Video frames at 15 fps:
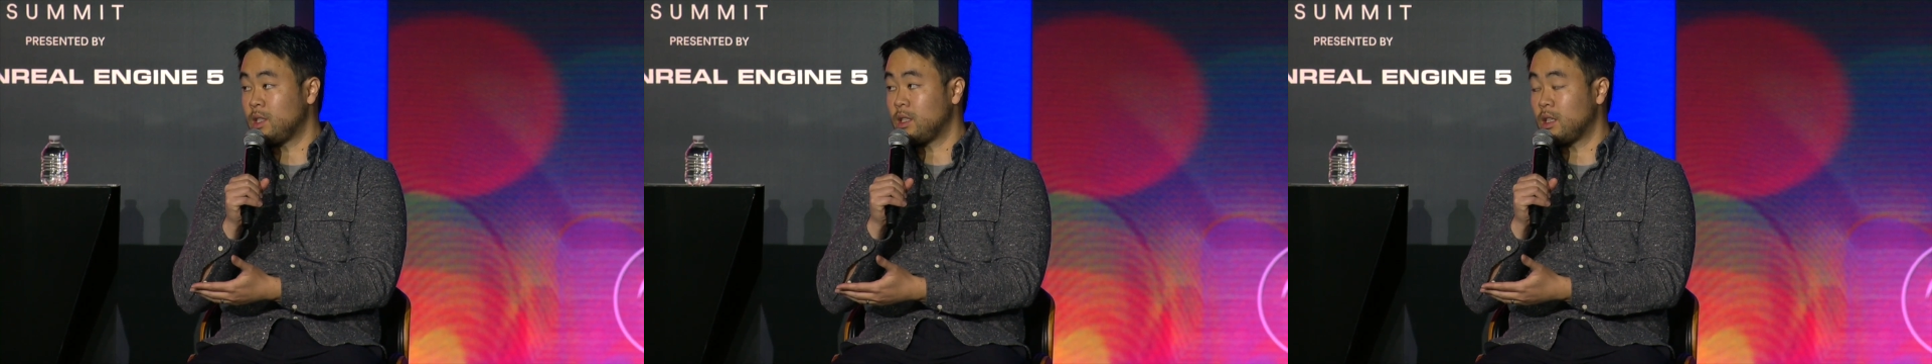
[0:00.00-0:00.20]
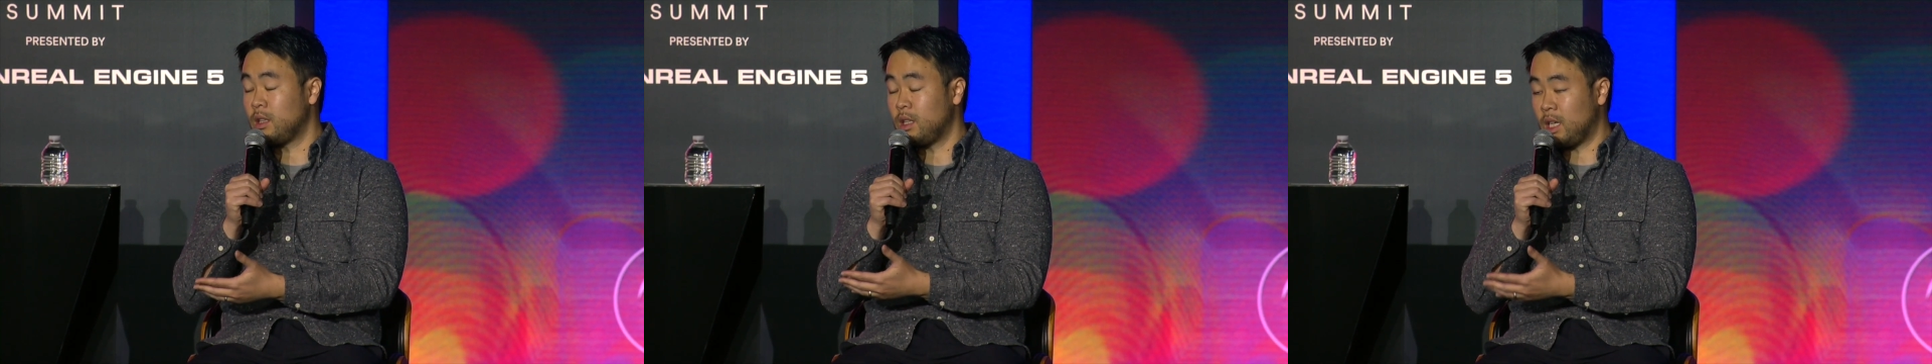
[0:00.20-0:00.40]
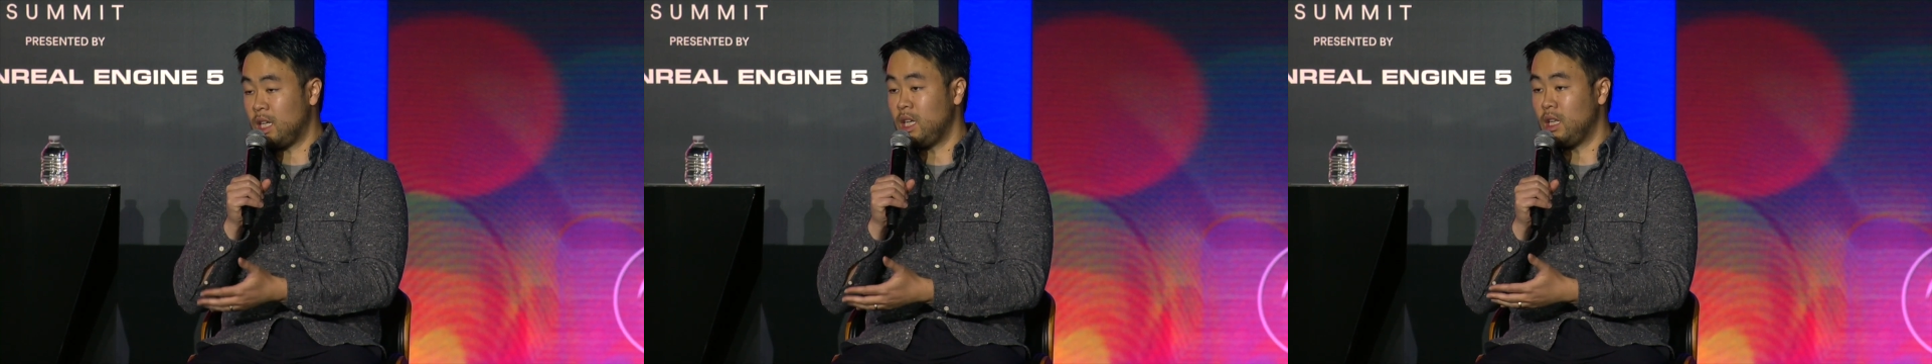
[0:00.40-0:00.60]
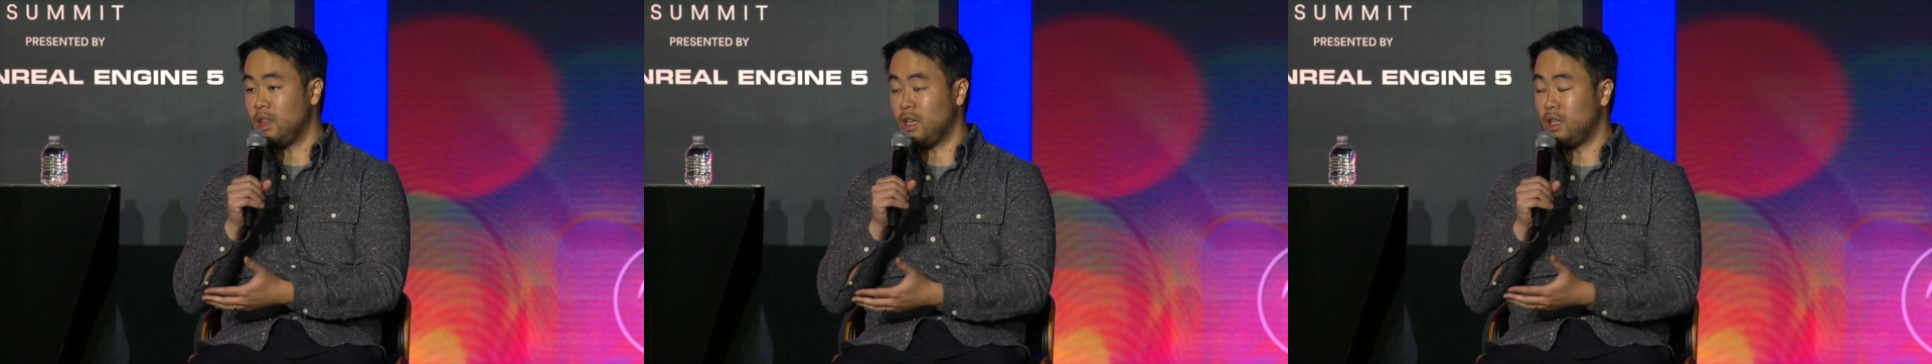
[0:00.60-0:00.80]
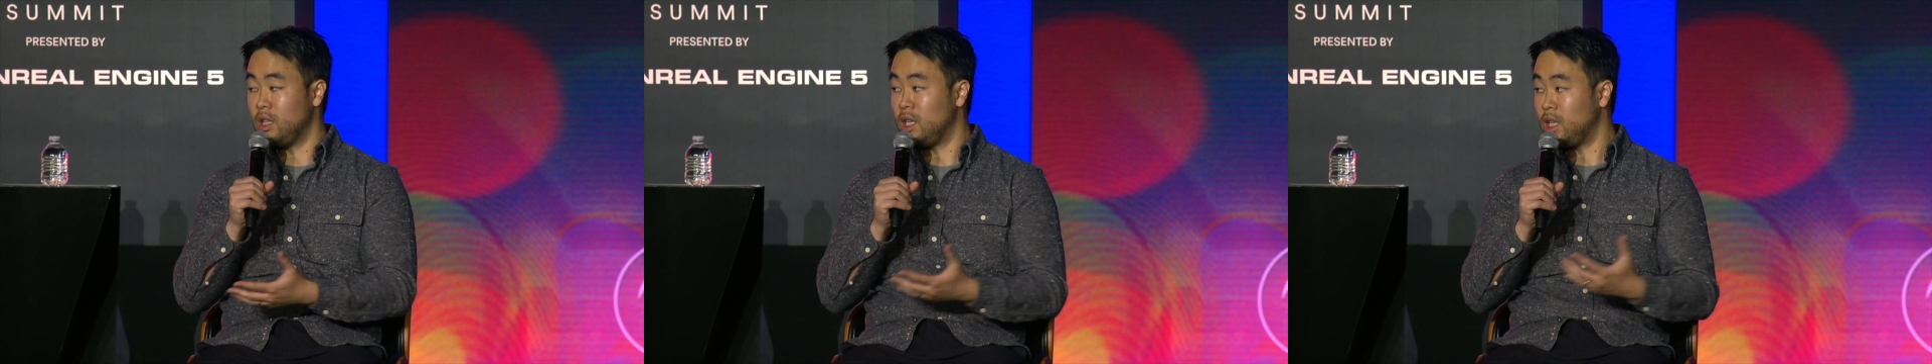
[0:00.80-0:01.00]
the key thing
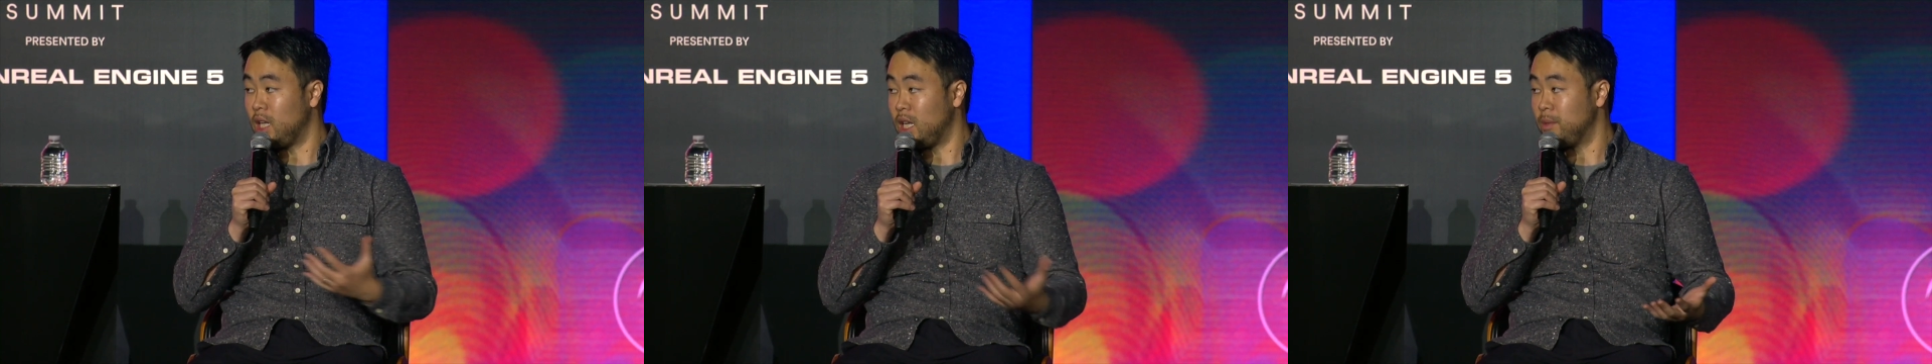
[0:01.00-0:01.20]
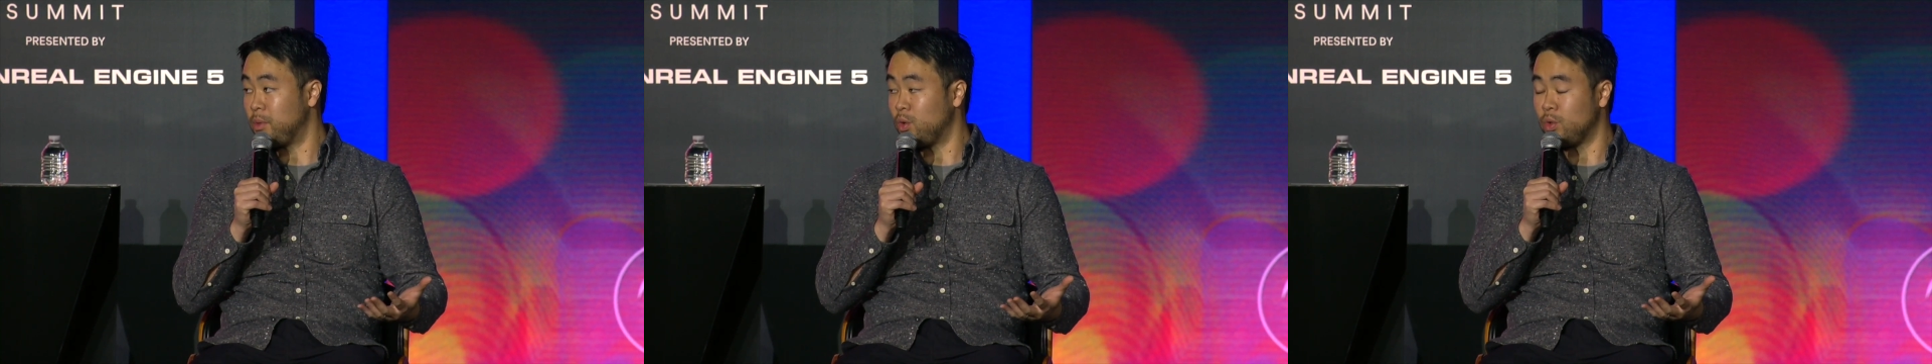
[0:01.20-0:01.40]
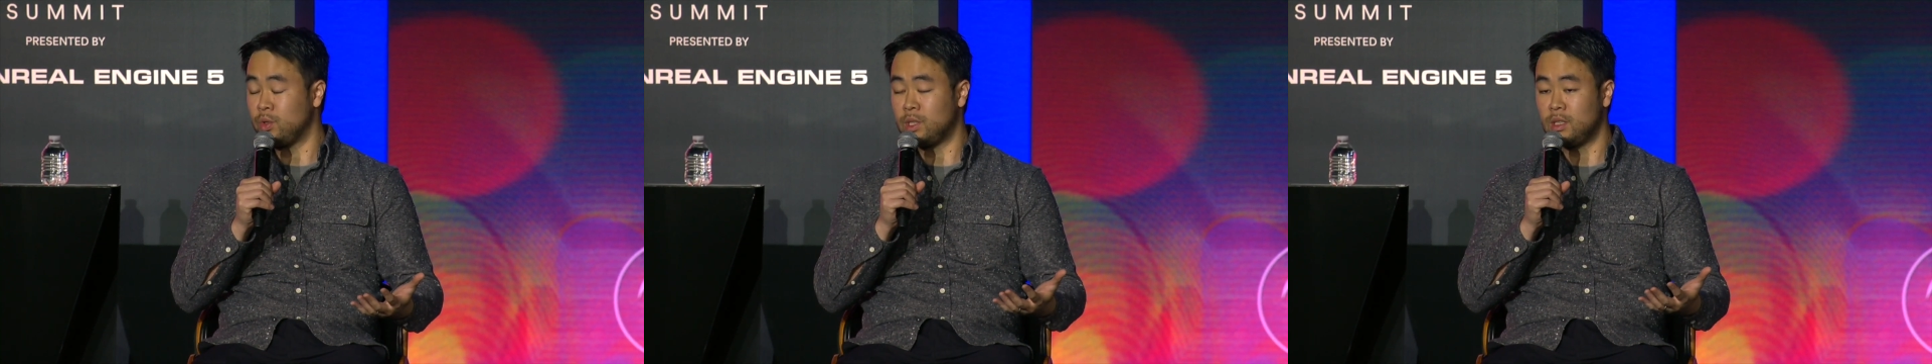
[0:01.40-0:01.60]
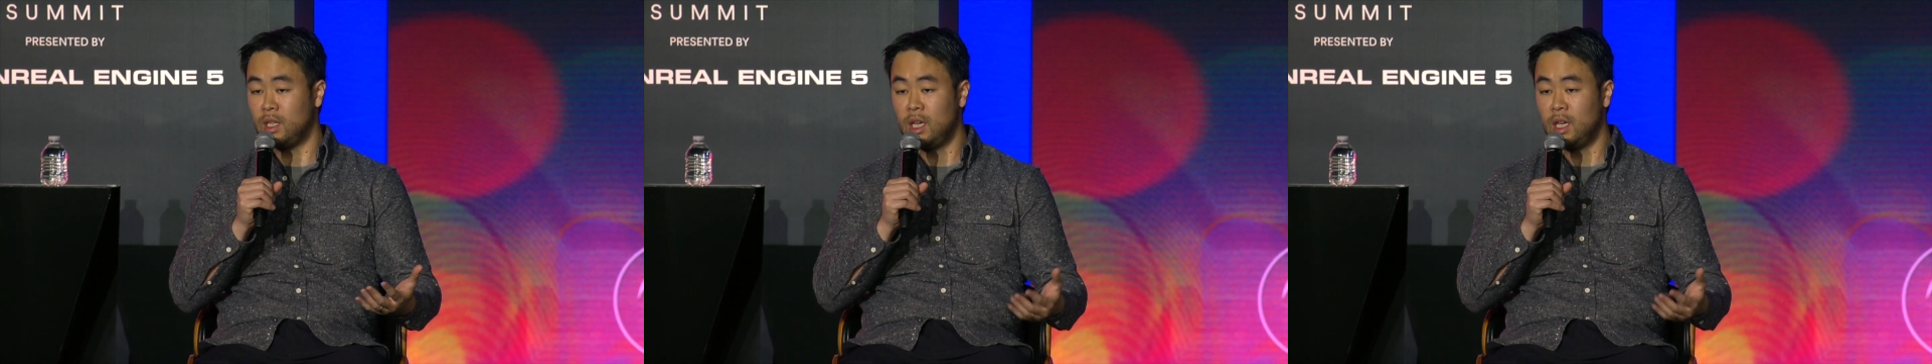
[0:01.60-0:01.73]
that enables